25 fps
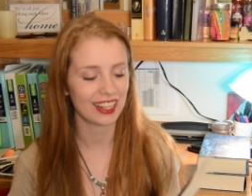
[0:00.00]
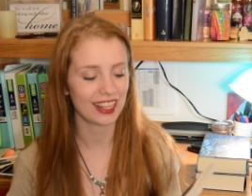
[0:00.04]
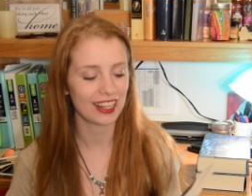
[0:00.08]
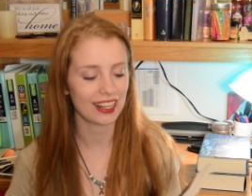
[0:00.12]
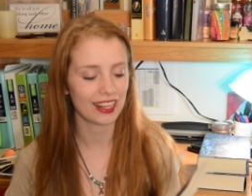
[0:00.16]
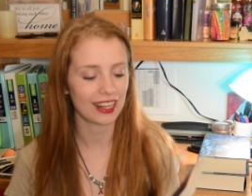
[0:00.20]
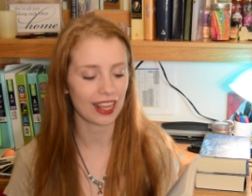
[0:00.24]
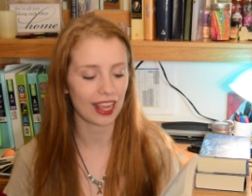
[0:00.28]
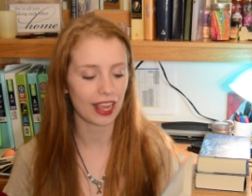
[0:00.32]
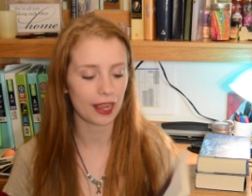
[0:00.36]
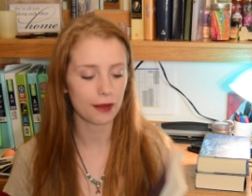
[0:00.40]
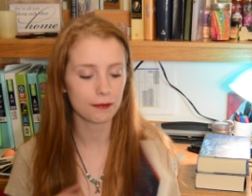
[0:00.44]

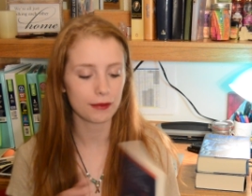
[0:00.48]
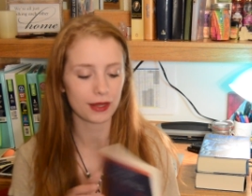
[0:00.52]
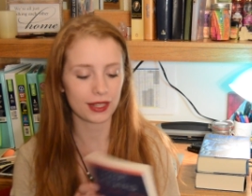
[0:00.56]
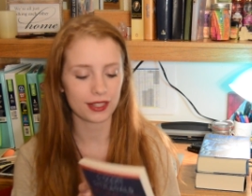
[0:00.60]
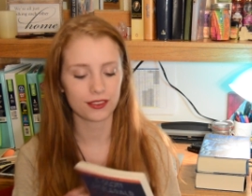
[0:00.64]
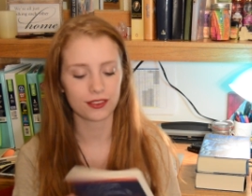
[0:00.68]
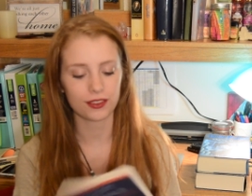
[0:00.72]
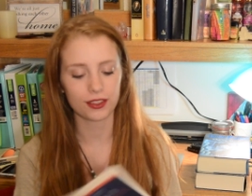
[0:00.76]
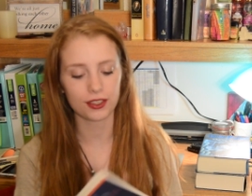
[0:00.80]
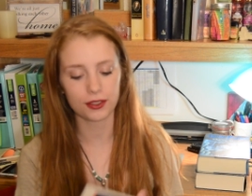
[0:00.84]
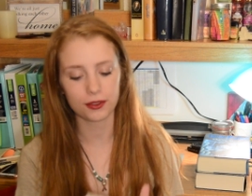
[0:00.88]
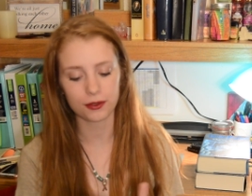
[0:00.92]
And I mean, I
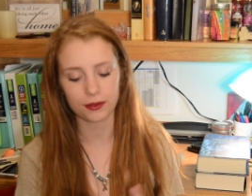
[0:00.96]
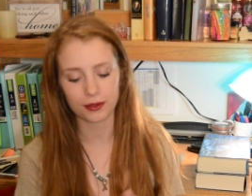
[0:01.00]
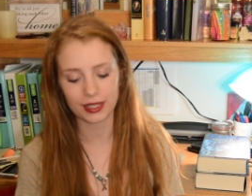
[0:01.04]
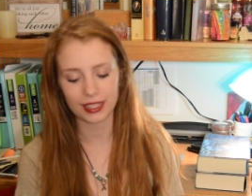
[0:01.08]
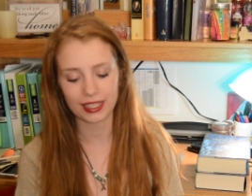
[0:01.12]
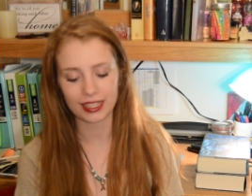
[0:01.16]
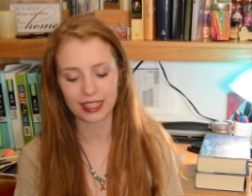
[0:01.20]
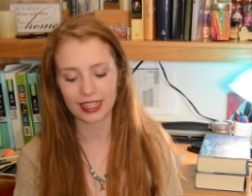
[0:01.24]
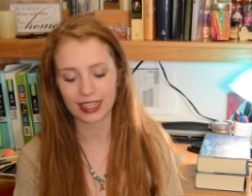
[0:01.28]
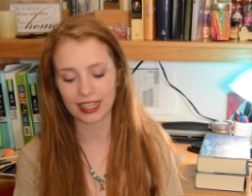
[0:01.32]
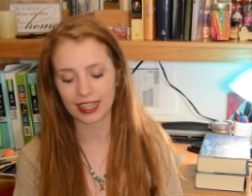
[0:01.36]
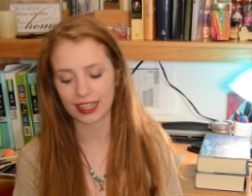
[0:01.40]
started
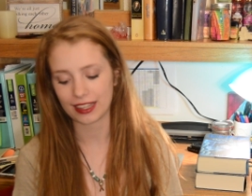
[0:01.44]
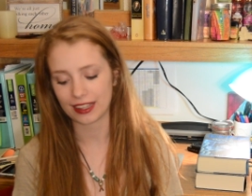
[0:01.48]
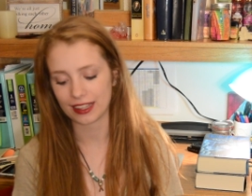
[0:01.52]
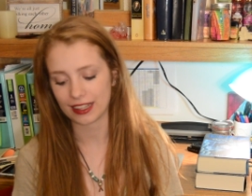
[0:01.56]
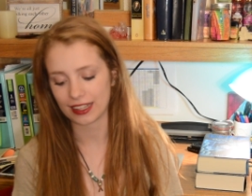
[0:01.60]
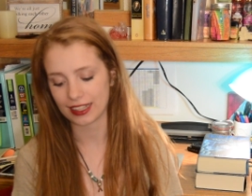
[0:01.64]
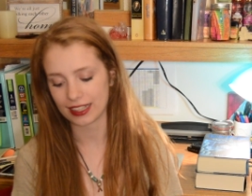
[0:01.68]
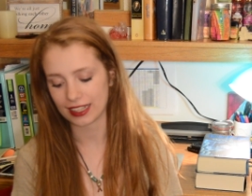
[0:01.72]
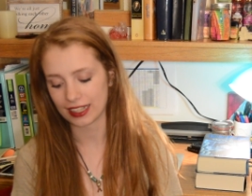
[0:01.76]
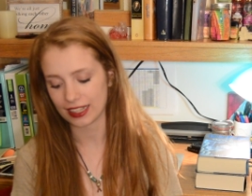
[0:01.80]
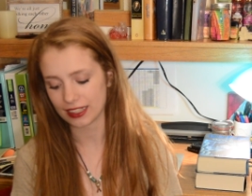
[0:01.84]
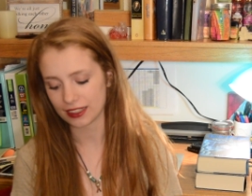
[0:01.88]
reading it, and
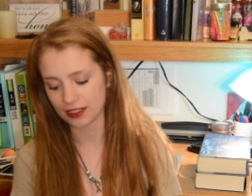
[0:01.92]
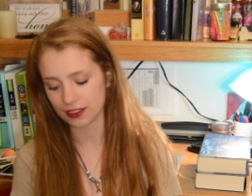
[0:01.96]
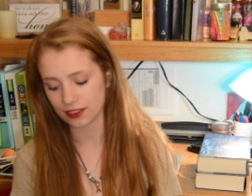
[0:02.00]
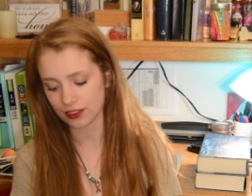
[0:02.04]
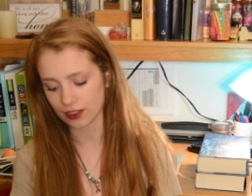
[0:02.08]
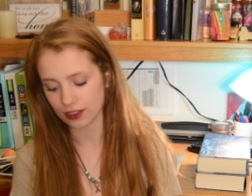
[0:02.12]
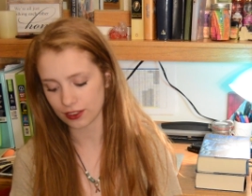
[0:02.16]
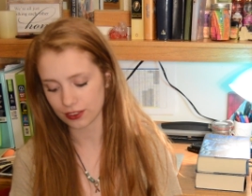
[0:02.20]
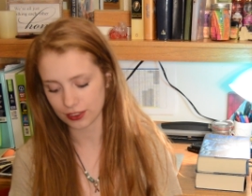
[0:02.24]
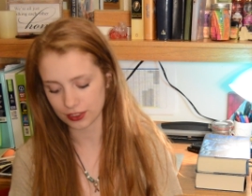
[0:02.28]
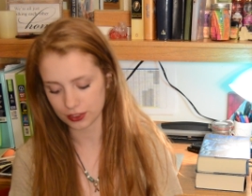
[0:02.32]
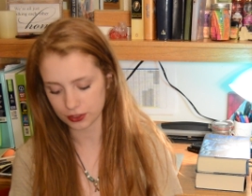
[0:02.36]
then I kind of
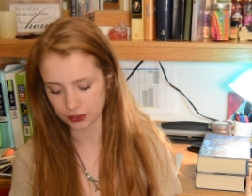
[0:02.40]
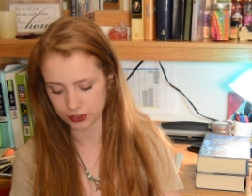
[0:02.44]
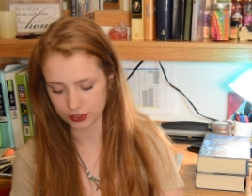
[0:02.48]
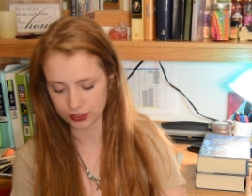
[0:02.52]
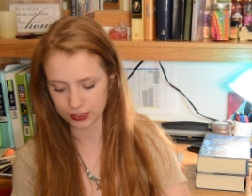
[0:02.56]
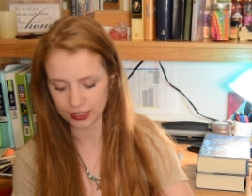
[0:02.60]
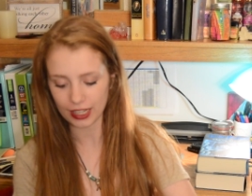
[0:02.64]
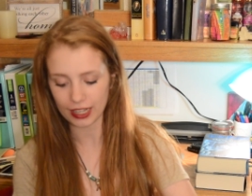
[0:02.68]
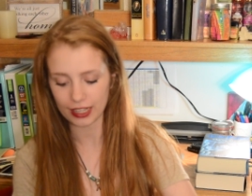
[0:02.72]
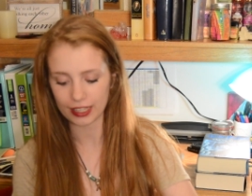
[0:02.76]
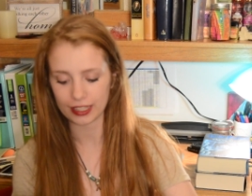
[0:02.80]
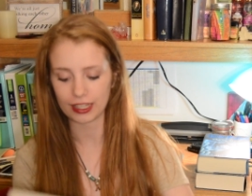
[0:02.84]
just lost
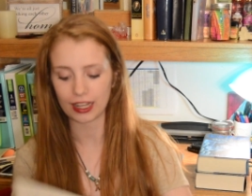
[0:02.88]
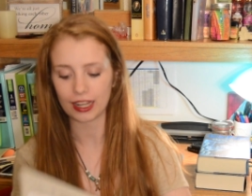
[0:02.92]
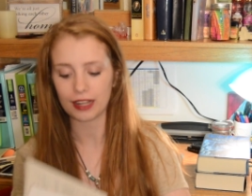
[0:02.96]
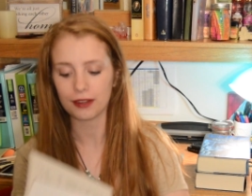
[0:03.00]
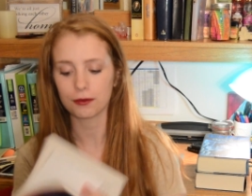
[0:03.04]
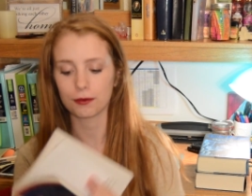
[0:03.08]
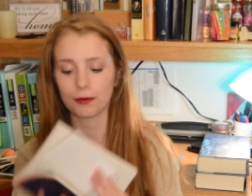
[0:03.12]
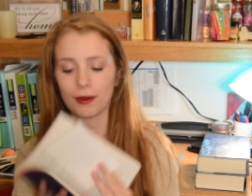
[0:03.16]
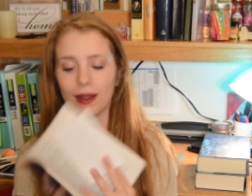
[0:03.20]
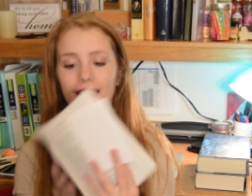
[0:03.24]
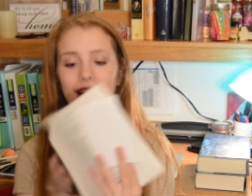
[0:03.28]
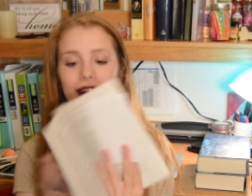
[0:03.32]
interest. See, yeah, I,
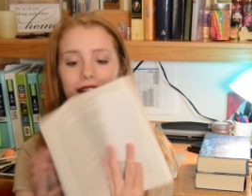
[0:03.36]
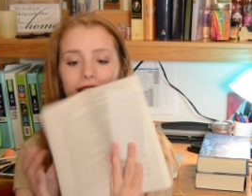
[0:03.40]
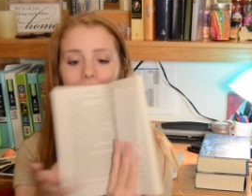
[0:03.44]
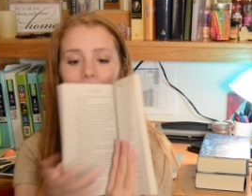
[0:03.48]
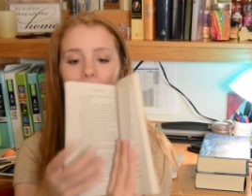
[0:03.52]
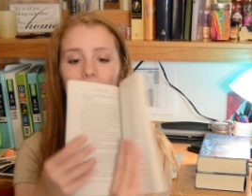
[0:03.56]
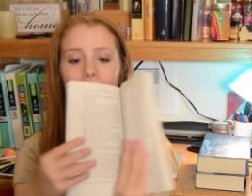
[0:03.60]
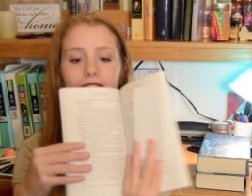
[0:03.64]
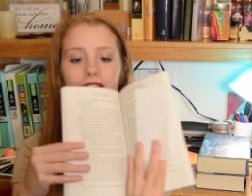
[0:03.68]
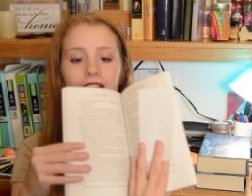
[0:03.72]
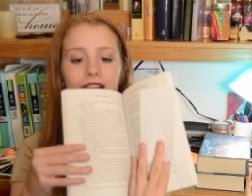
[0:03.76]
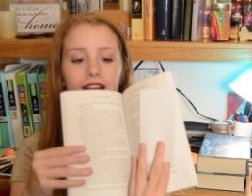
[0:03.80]
I read it
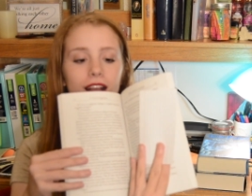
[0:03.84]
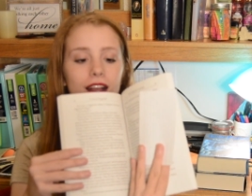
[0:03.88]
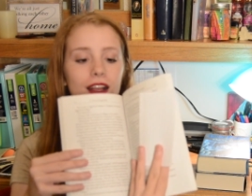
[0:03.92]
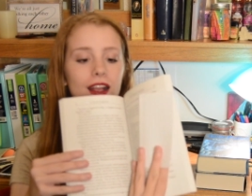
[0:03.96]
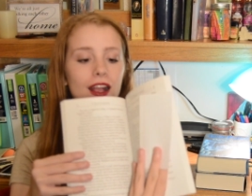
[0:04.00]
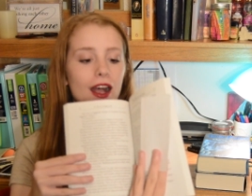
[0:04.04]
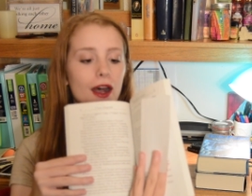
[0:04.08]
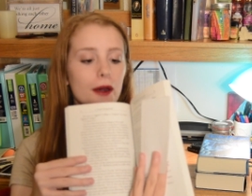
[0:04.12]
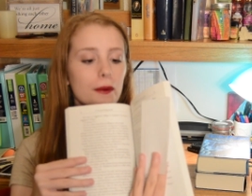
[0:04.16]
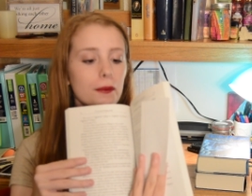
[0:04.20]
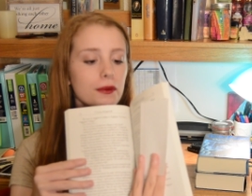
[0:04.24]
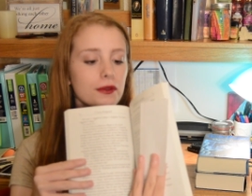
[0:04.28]

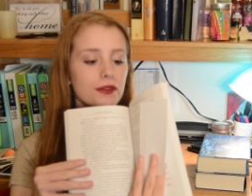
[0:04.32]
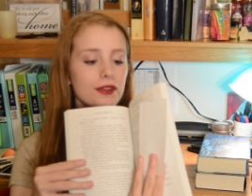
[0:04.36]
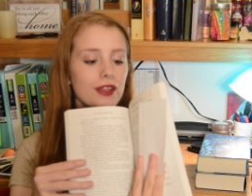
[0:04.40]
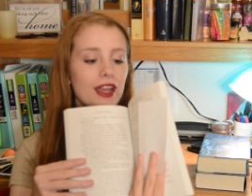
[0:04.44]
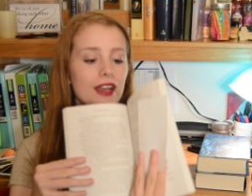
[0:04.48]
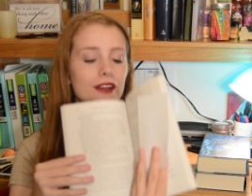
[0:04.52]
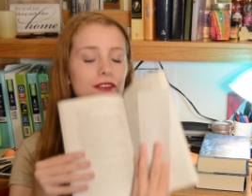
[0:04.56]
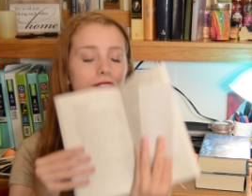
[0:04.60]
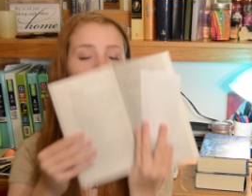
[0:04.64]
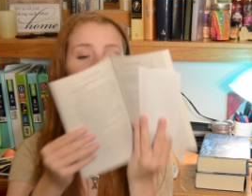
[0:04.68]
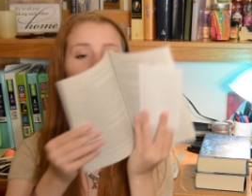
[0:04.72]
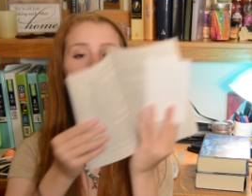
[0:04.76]
almost
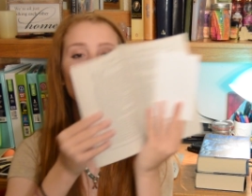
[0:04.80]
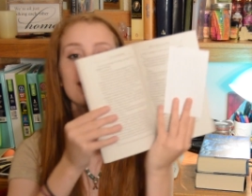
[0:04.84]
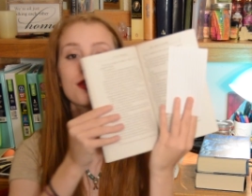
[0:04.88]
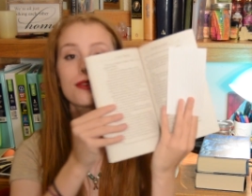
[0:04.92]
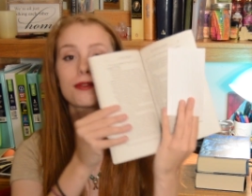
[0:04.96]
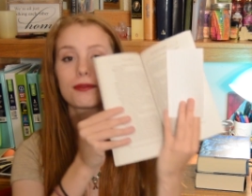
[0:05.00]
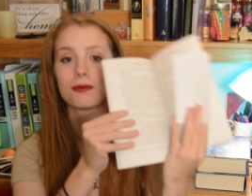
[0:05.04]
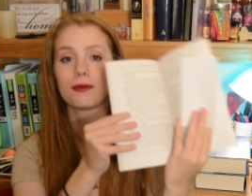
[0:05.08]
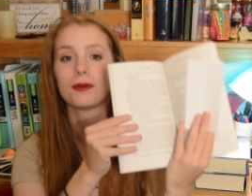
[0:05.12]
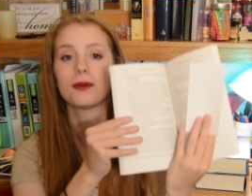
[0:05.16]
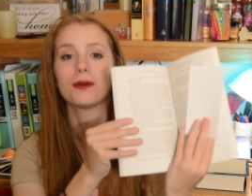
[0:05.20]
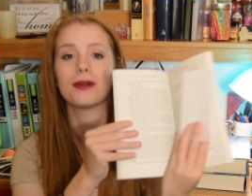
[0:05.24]
halfway
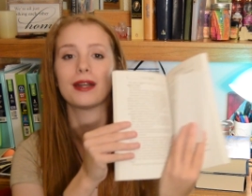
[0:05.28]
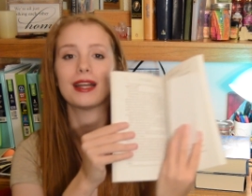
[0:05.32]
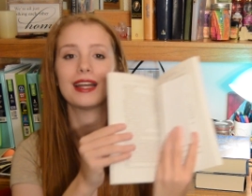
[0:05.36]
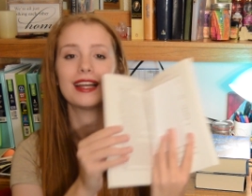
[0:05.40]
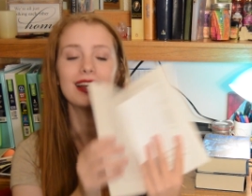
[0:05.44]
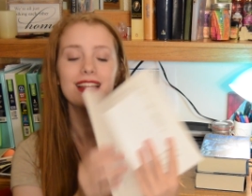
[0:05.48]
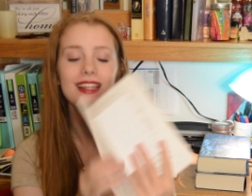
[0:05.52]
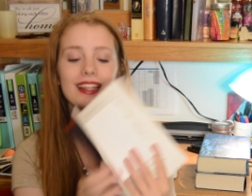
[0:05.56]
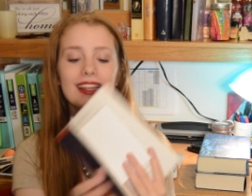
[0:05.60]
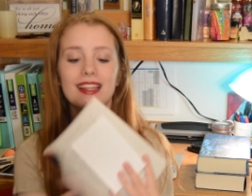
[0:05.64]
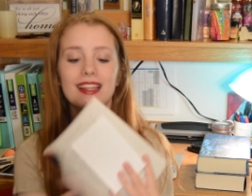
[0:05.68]
through it.